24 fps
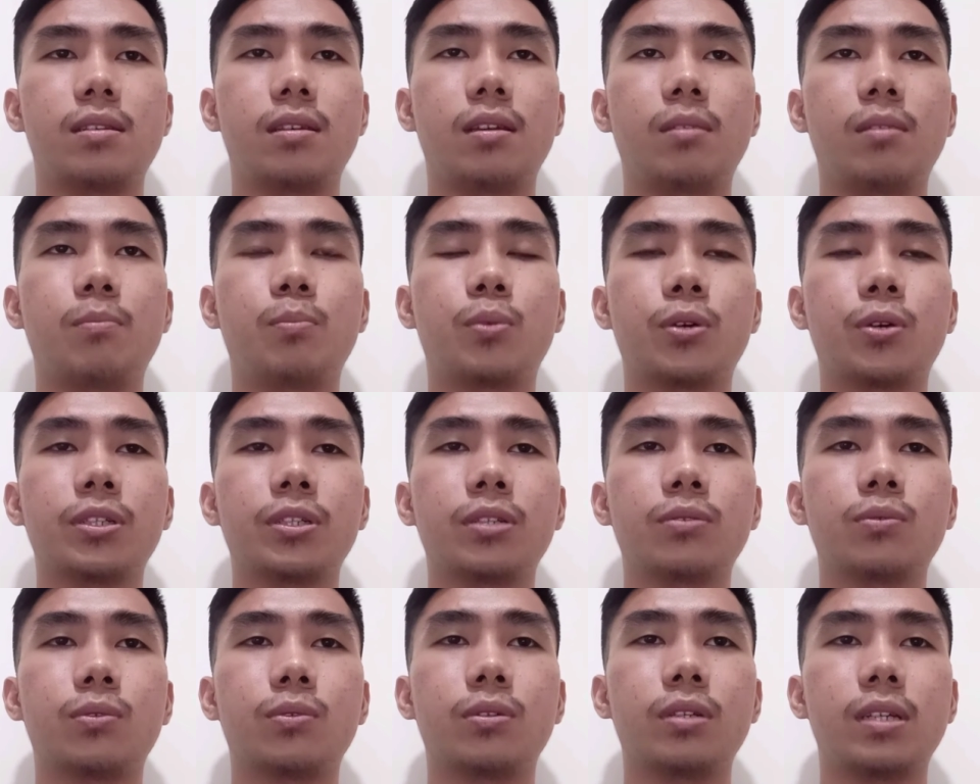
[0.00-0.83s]

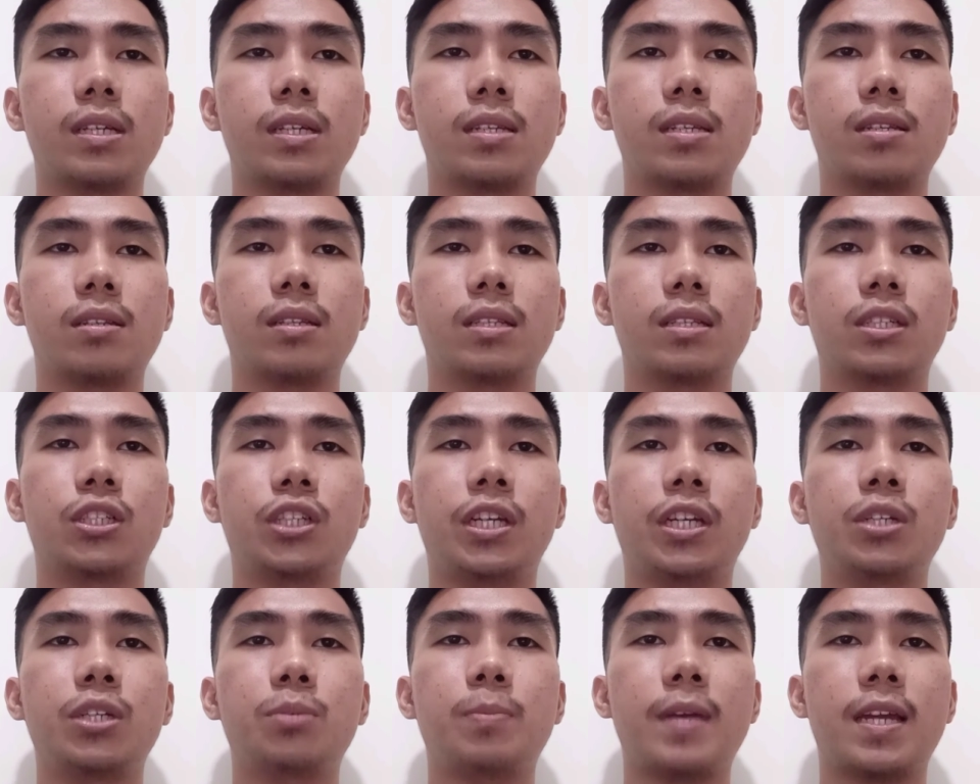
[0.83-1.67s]
important in
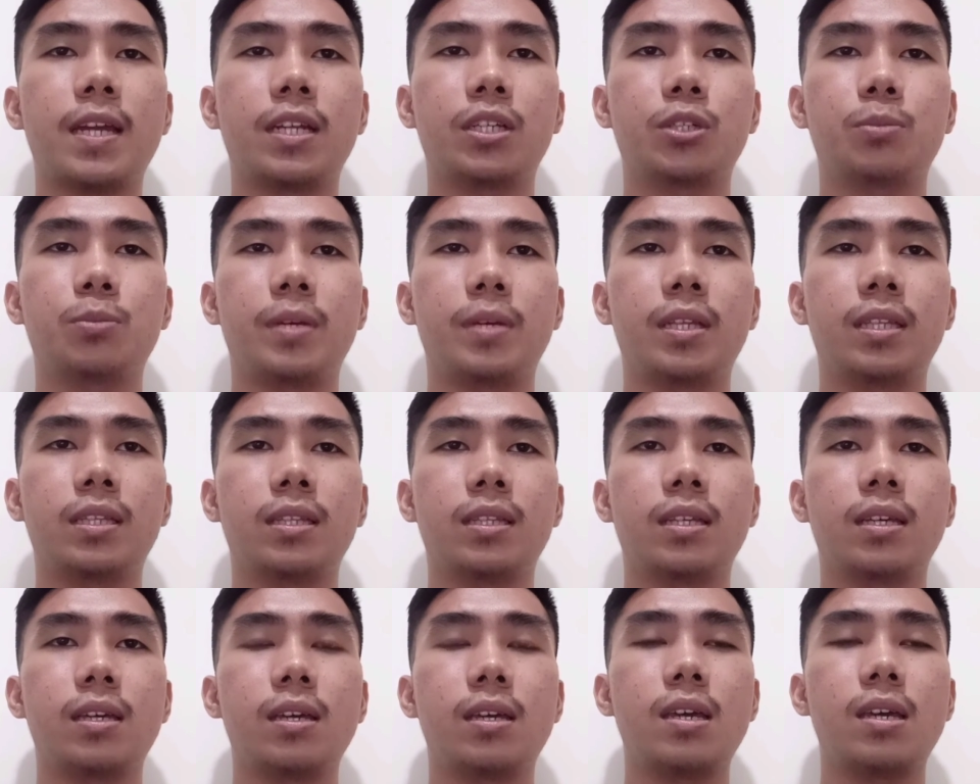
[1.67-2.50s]
change management.
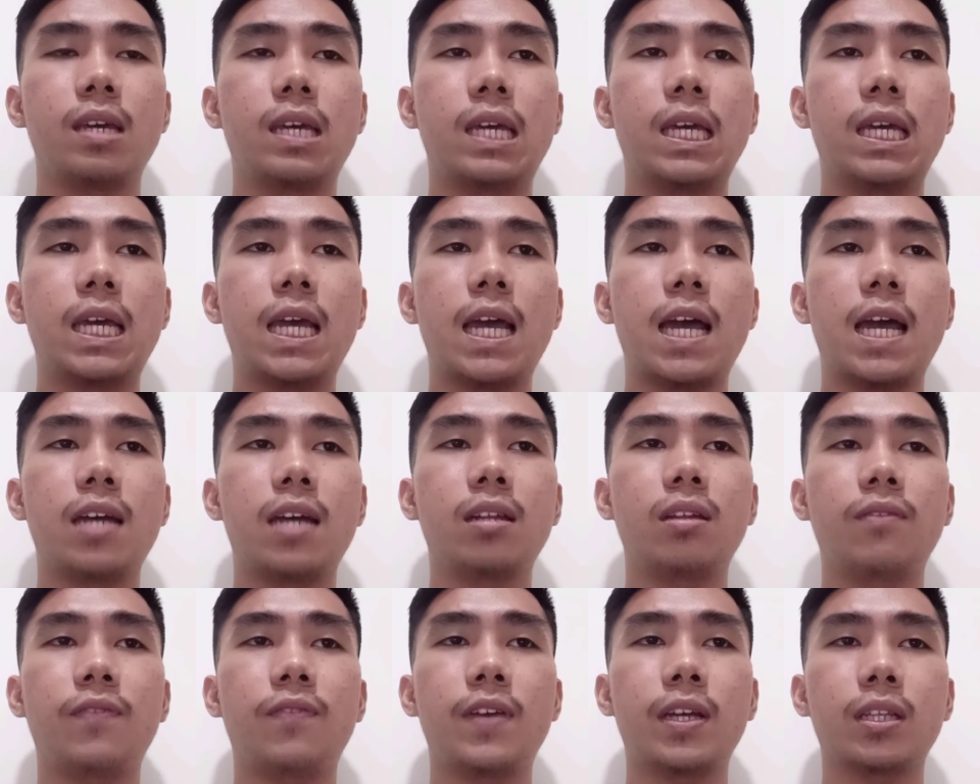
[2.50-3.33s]
An
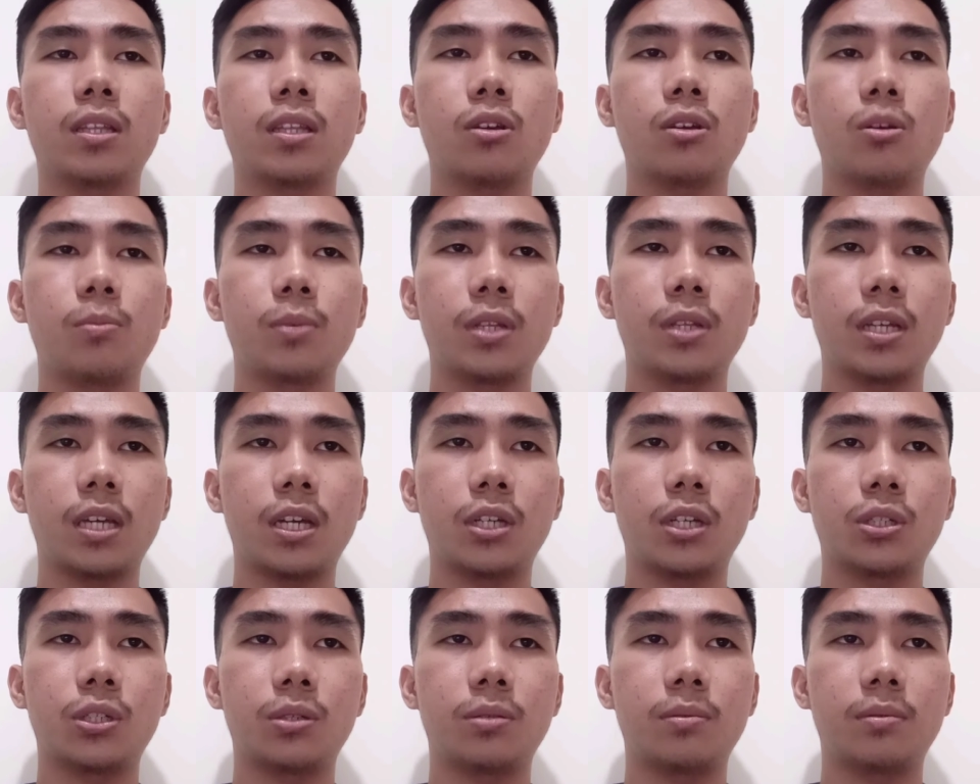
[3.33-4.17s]
effective
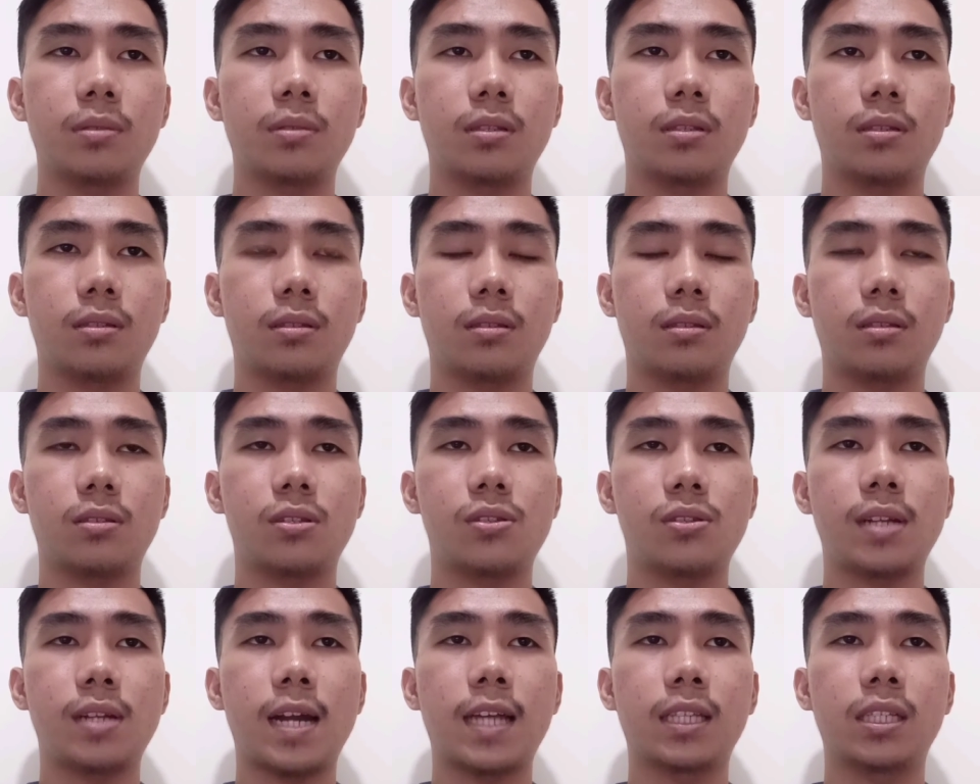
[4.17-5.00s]
communication
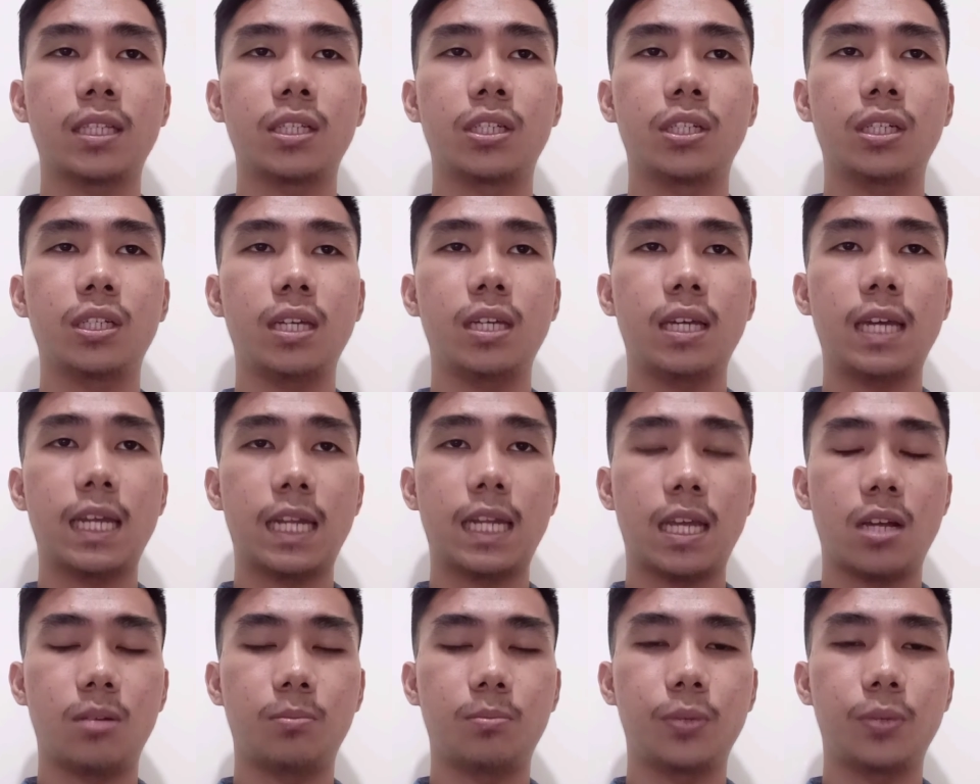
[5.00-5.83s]
strategy can
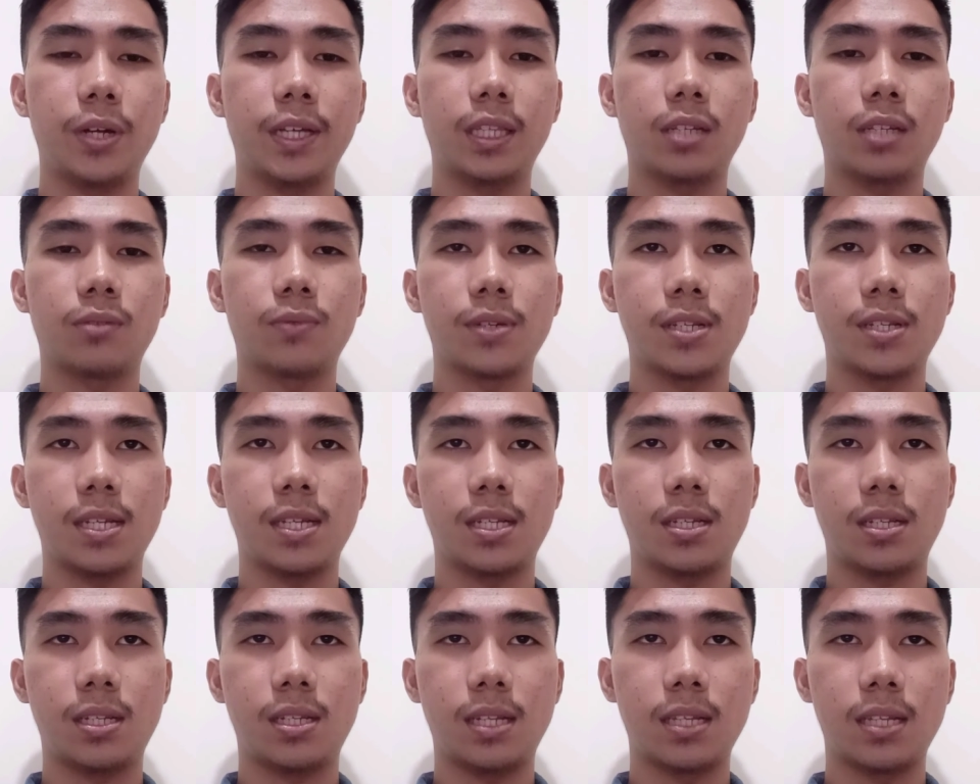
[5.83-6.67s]
help break the
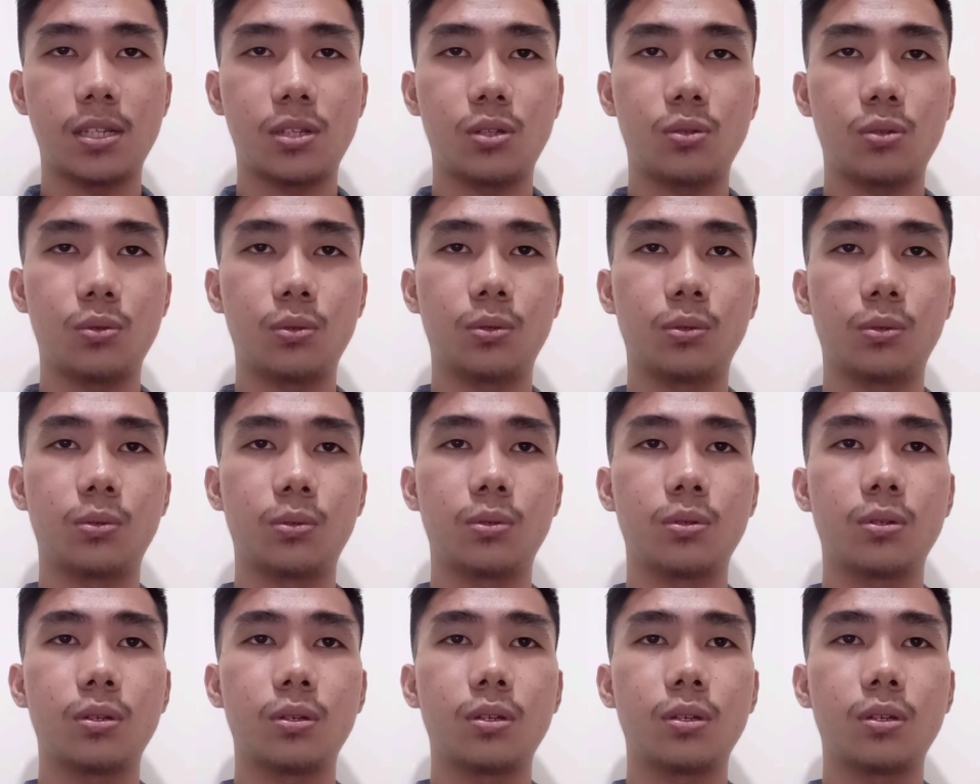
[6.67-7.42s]
resistance to